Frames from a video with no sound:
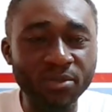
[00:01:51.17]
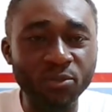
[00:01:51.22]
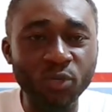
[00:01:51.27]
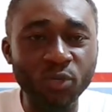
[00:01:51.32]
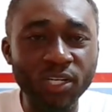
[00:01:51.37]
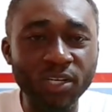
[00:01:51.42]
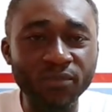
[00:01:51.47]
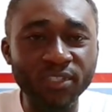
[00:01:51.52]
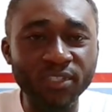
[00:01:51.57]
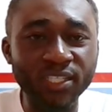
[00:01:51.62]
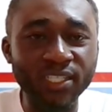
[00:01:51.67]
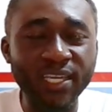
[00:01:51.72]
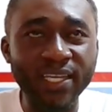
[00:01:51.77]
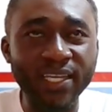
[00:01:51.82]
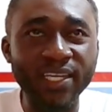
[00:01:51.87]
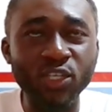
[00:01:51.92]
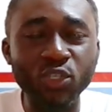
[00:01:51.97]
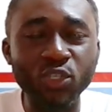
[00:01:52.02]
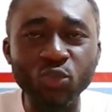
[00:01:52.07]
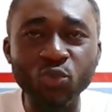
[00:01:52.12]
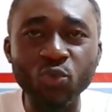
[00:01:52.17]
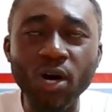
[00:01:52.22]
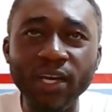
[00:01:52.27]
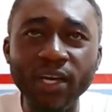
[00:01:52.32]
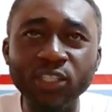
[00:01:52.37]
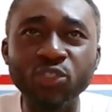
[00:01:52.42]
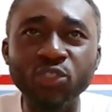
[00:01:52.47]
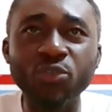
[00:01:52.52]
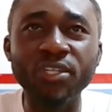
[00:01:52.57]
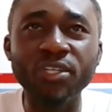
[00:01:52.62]
each of them, one after the
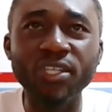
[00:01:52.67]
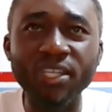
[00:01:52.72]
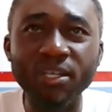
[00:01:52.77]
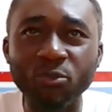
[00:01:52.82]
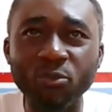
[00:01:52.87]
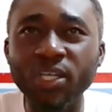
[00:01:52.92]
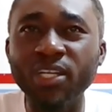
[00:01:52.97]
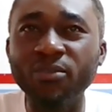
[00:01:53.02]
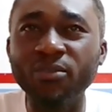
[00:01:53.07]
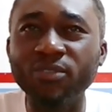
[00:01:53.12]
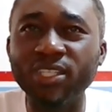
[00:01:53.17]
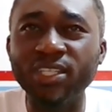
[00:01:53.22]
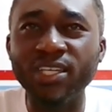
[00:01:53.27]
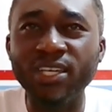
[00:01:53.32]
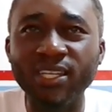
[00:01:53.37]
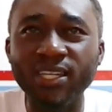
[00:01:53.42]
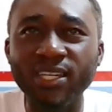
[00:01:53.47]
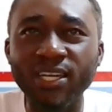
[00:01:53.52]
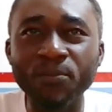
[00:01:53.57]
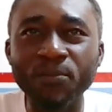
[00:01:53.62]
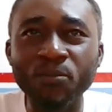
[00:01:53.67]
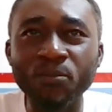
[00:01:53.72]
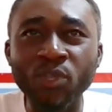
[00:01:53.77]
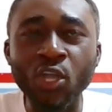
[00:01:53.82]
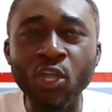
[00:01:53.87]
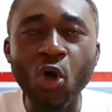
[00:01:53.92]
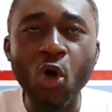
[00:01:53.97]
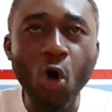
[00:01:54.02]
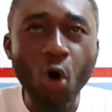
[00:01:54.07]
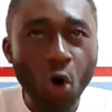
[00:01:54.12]
other? You go ahead to greet them one after the
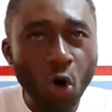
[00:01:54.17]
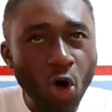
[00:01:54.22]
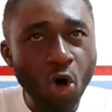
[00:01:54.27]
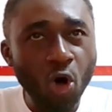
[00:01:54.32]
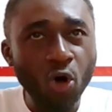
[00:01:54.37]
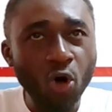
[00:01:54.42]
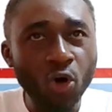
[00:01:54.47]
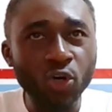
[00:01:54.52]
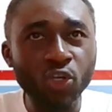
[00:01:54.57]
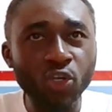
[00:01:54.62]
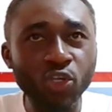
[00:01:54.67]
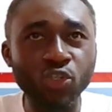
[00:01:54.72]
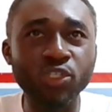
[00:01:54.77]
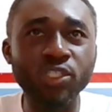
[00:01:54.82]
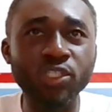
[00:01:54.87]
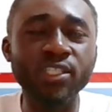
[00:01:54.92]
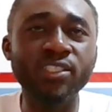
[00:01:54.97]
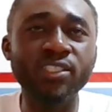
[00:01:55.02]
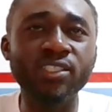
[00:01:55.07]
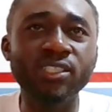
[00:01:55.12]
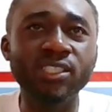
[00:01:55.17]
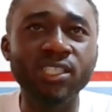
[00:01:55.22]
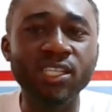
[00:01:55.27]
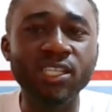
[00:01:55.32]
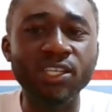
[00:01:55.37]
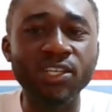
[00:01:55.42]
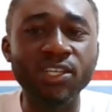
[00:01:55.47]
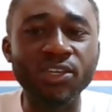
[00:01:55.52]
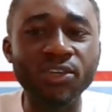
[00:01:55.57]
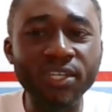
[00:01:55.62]
other, or you
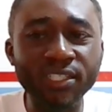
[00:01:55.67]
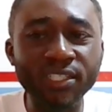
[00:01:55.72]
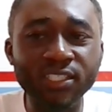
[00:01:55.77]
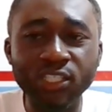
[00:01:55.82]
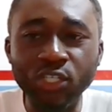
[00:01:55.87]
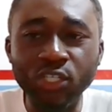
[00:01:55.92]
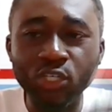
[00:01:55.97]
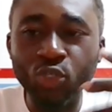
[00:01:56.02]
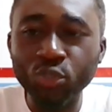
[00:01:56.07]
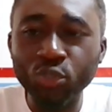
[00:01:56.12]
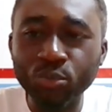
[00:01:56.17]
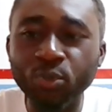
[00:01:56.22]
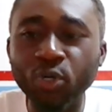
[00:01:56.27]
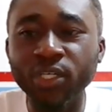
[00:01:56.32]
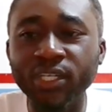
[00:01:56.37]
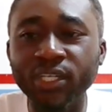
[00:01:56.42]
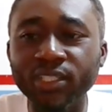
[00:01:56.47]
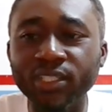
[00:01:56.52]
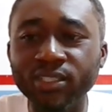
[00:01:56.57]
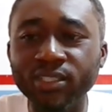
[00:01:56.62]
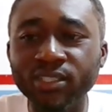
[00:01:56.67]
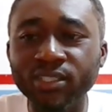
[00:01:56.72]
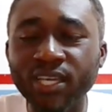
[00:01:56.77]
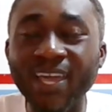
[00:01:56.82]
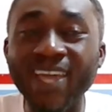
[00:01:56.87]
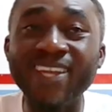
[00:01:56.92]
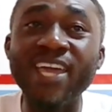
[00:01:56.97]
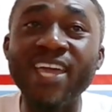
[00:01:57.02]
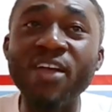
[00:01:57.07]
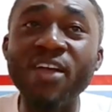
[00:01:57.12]
just greet good
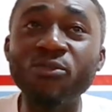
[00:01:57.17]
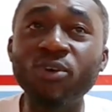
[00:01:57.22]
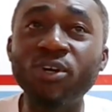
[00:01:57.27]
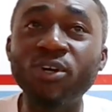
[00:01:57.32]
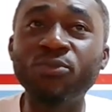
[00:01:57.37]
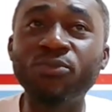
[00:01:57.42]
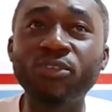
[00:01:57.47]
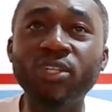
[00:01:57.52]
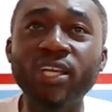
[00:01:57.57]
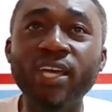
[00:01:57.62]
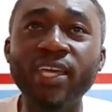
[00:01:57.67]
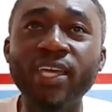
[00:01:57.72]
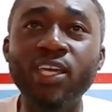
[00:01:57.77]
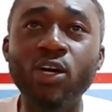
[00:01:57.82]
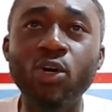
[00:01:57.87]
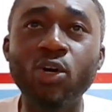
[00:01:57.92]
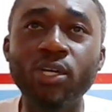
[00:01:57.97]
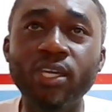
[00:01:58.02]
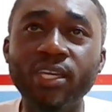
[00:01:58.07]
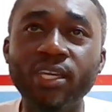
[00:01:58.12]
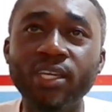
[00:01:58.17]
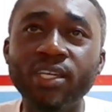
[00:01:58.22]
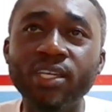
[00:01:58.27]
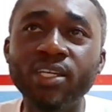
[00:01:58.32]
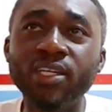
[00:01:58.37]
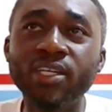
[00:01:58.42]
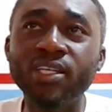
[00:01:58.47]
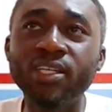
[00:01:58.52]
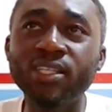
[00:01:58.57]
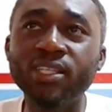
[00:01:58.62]
morning, and everyone feel like,
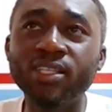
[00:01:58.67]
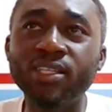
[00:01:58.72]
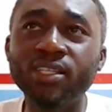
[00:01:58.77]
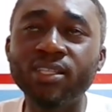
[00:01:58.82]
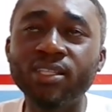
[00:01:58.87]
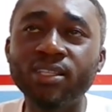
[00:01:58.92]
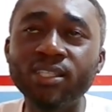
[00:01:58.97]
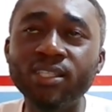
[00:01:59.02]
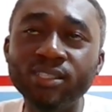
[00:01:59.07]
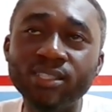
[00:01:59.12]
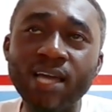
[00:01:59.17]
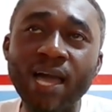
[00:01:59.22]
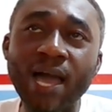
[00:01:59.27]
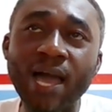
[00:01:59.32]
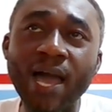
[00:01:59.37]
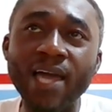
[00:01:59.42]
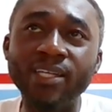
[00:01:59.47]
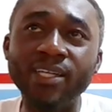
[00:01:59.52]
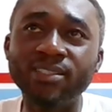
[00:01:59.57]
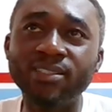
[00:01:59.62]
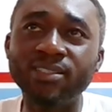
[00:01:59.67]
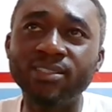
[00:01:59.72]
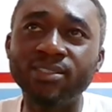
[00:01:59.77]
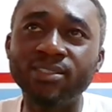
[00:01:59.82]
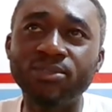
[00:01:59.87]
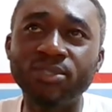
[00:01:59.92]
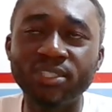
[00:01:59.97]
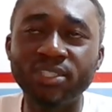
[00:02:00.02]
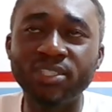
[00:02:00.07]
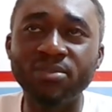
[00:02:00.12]
okay, this
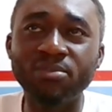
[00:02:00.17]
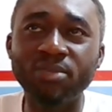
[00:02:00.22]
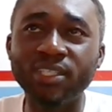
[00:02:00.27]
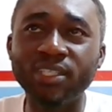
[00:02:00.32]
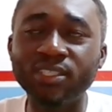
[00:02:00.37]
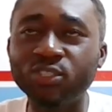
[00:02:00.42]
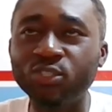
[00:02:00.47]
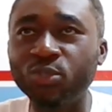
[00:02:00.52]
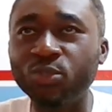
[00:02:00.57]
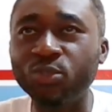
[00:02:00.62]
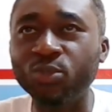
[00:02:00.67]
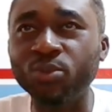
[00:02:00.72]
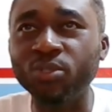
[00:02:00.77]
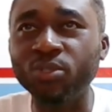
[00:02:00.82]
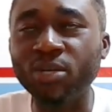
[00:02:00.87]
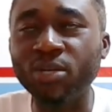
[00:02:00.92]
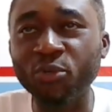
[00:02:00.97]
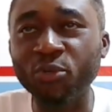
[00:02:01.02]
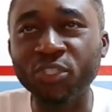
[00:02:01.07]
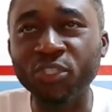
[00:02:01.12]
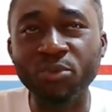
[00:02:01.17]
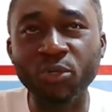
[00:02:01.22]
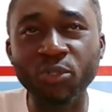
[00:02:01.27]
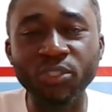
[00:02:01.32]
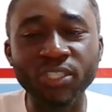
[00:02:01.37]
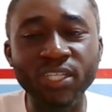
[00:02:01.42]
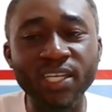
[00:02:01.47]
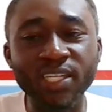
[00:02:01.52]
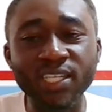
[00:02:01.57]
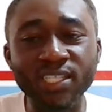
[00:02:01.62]
guy is greeting me, so
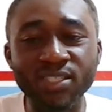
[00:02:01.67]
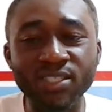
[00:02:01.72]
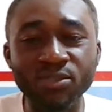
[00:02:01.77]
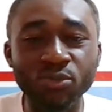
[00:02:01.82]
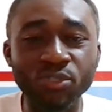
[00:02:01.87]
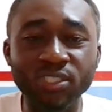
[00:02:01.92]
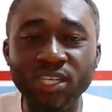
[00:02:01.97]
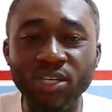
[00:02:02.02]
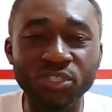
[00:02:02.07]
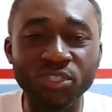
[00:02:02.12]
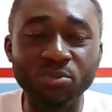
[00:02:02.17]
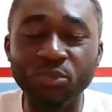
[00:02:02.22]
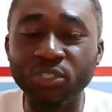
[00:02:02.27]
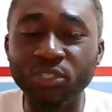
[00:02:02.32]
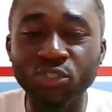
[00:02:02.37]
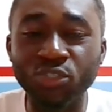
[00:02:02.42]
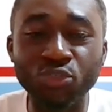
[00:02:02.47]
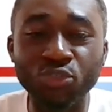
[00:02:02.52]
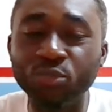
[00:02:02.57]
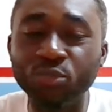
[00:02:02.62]
let me respond. And each will start